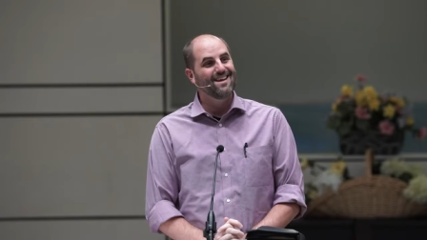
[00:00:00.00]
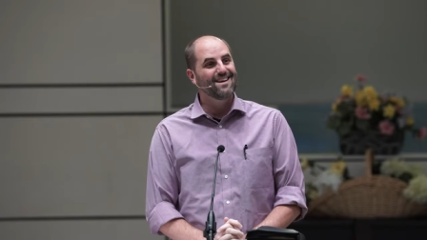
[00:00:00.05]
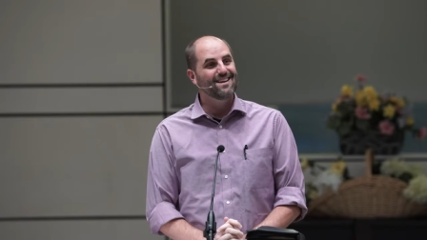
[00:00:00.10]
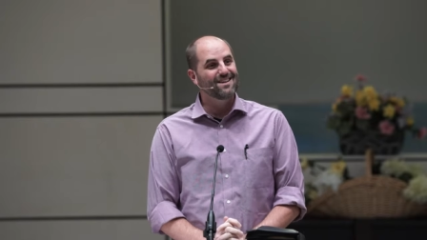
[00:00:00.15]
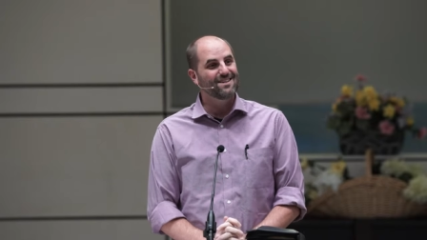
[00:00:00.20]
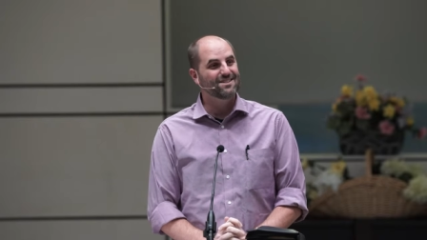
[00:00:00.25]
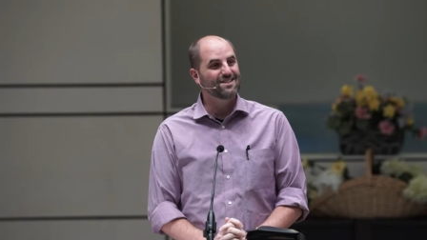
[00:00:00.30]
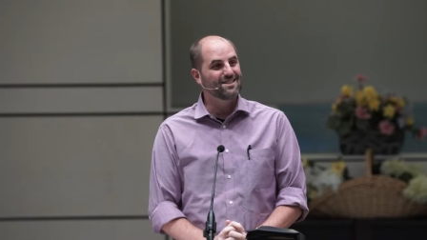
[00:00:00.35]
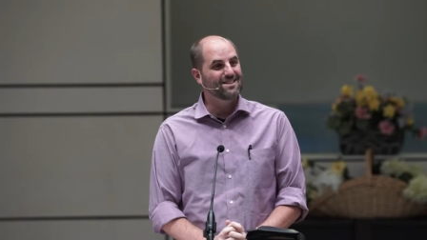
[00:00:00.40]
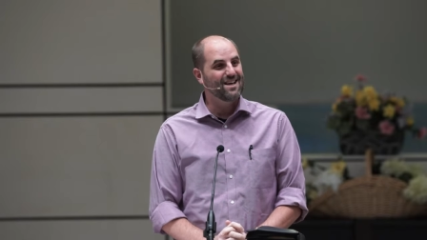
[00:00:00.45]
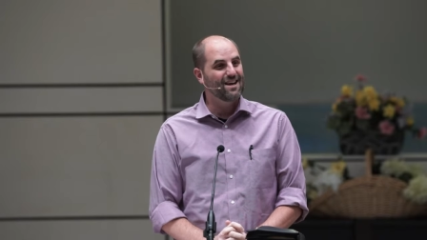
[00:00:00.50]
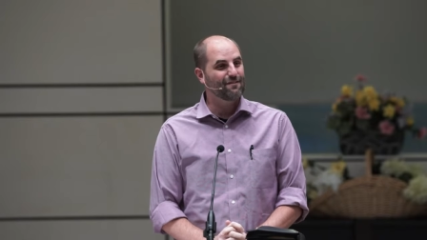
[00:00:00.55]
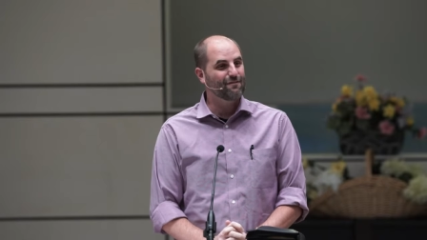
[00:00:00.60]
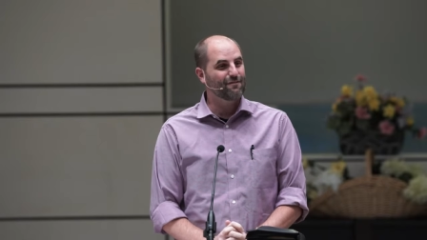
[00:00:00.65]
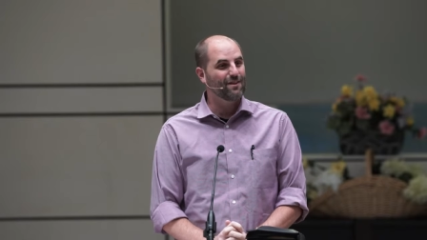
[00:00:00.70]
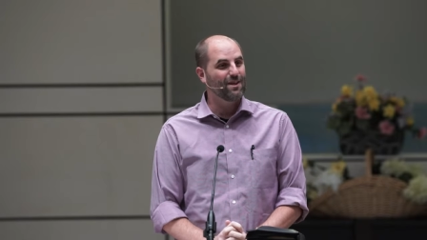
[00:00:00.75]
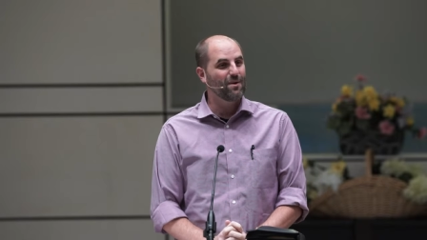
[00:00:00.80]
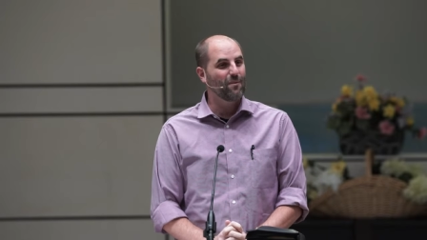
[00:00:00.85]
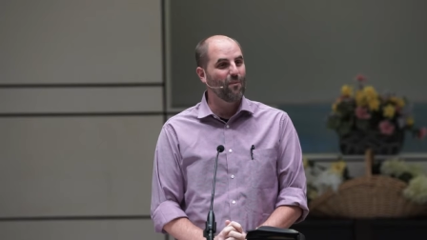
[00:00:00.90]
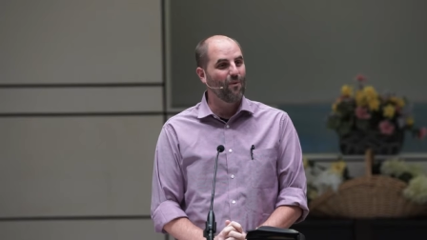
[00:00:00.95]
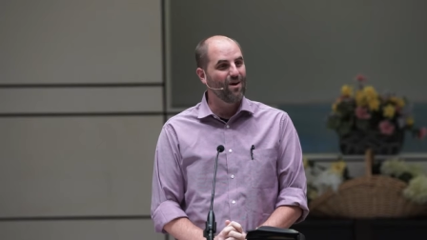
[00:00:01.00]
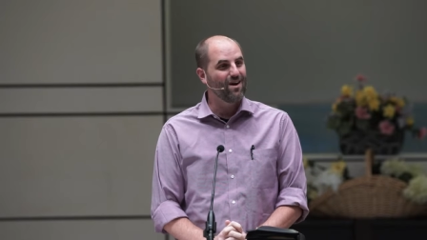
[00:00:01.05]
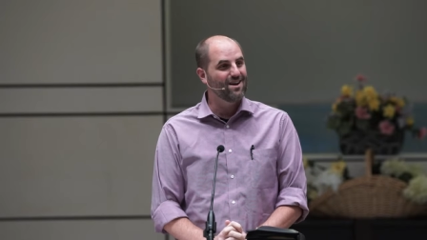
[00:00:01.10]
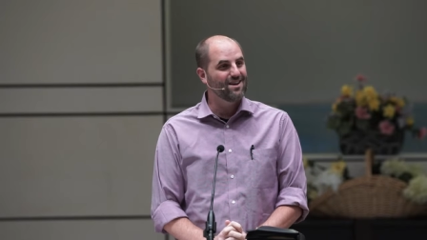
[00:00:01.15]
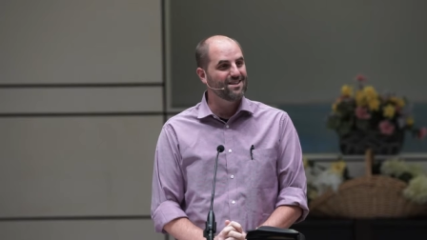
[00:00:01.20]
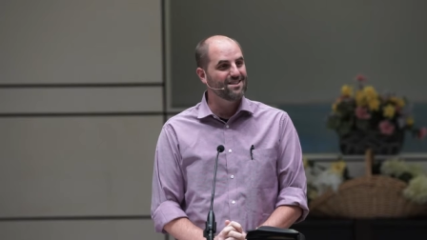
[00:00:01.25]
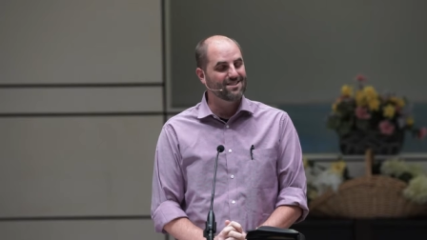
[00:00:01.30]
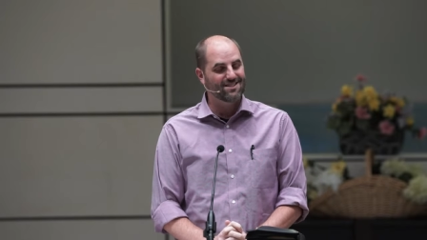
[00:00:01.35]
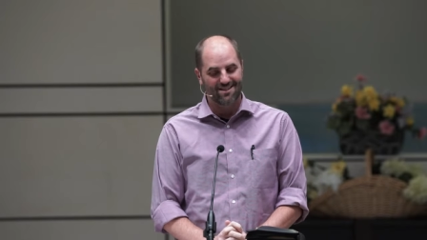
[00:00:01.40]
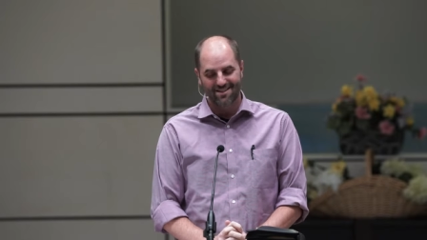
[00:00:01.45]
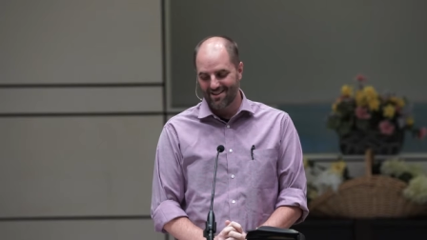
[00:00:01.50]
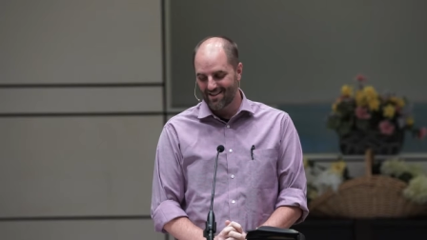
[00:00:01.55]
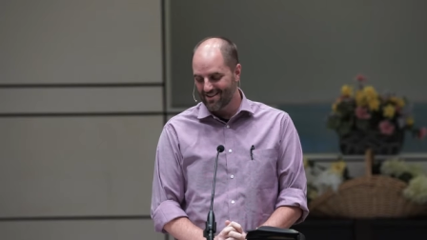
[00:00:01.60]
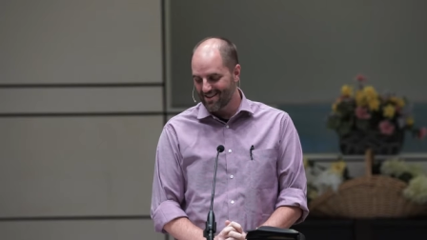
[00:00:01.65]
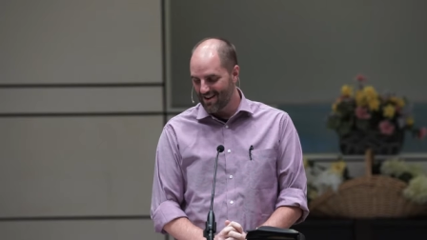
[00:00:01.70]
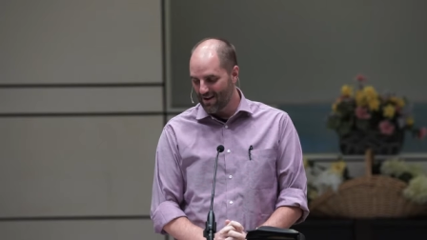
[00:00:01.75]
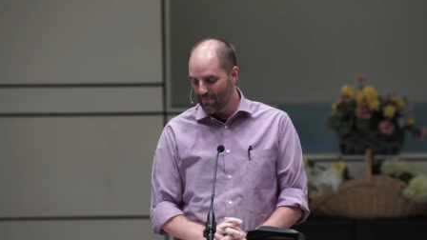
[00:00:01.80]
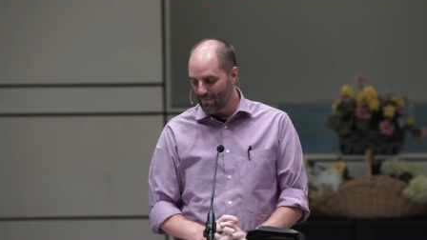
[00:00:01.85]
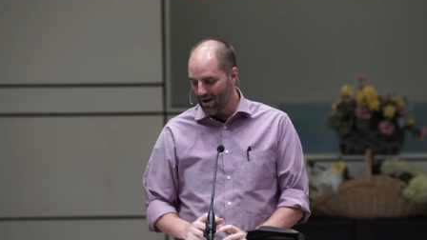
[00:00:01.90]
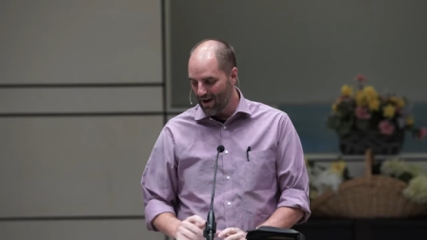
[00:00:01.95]
because it definitely was uh,
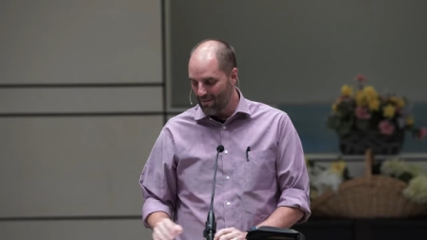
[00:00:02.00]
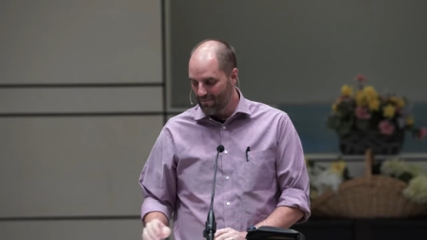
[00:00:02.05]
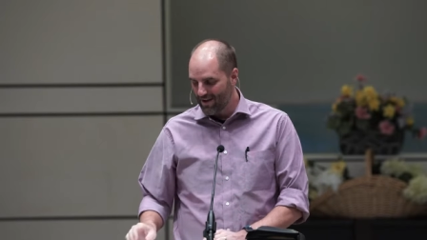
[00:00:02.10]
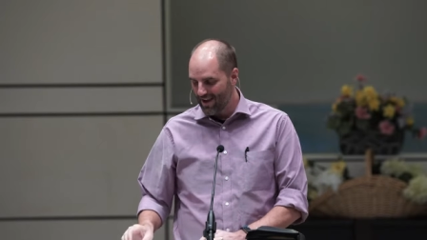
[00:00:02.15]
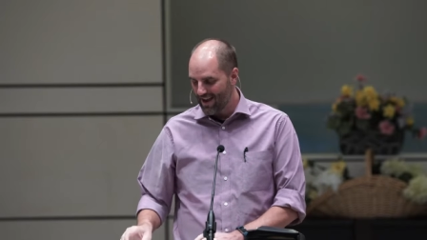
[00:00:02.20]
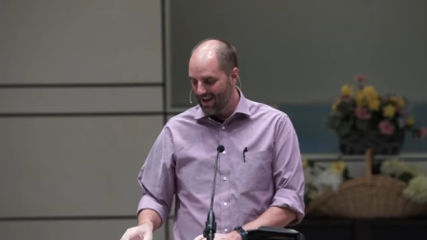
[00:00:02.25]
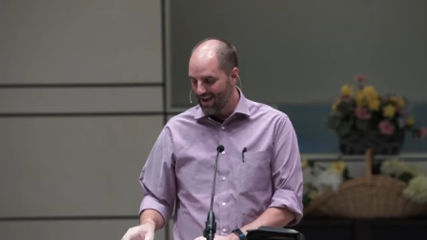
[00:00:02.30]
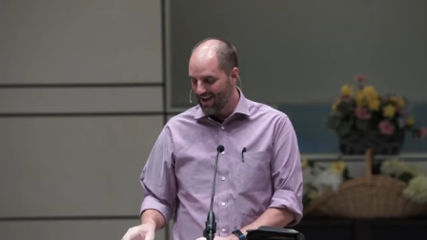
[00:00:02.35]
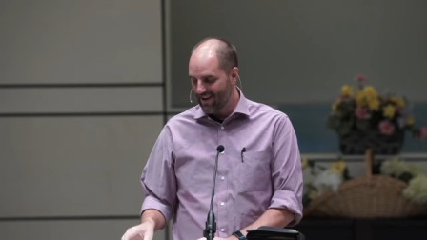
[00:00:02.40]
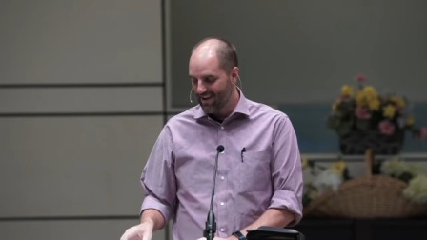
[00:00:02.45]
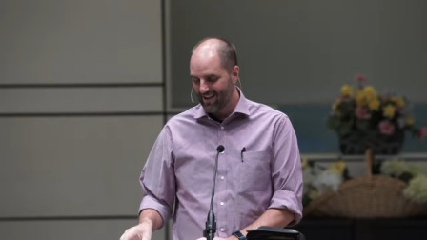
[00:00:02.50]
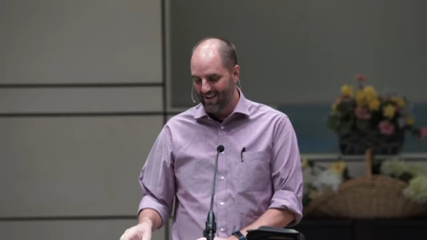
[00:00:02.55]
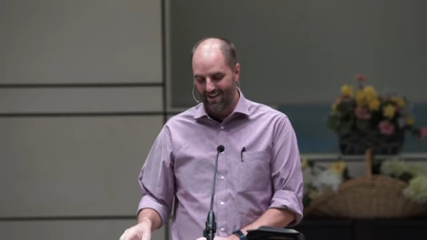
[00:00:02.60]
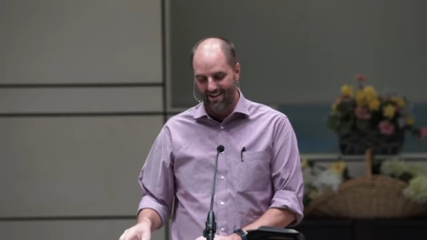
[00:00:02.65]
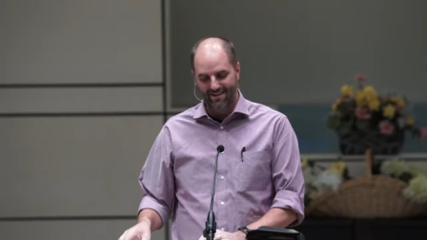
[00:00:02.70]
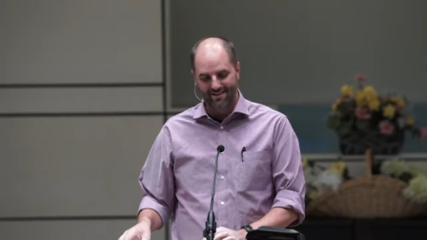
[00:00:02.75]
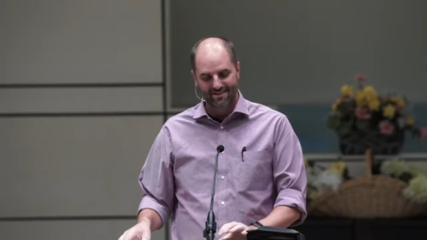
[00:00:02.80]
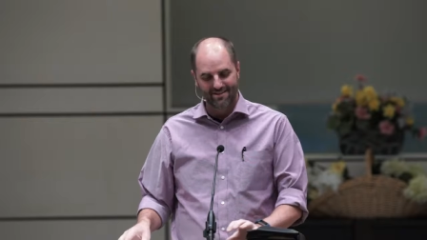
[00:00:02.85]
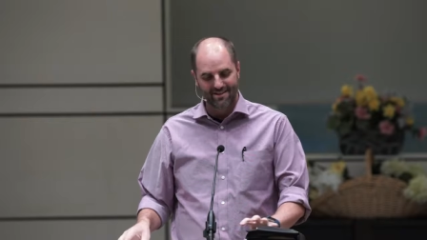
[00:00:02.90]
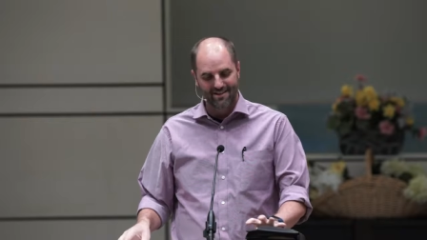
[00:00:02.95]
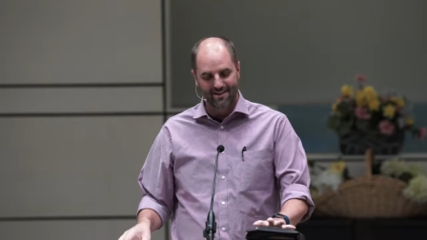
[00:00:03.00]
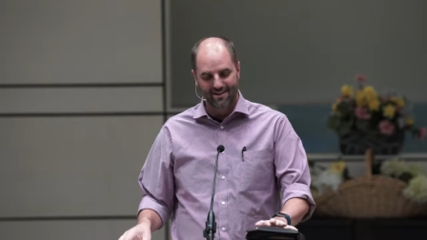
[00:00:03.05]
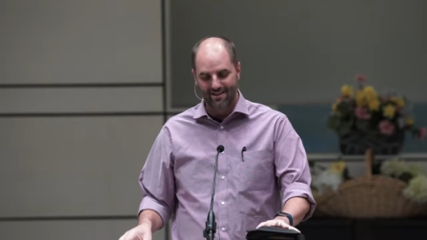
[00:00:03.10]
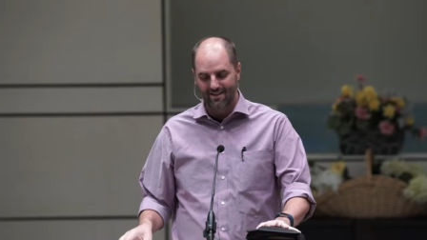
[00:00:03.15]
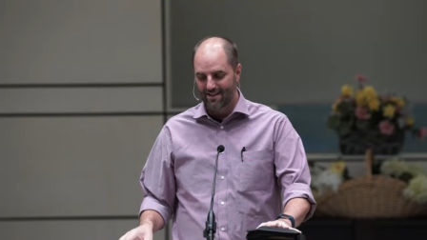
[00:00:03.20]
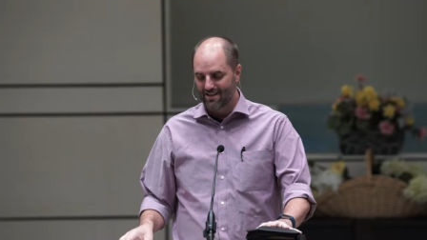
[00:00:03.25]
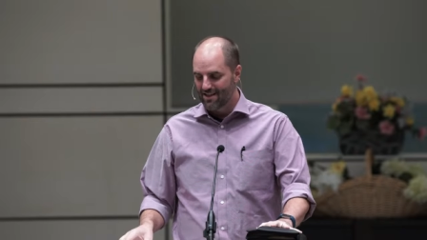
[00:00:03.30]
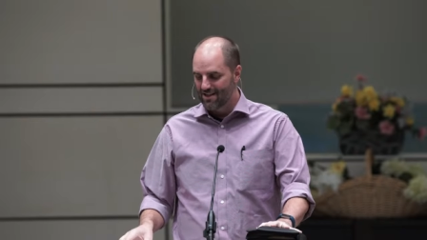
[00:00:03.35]
a bobcat and uh,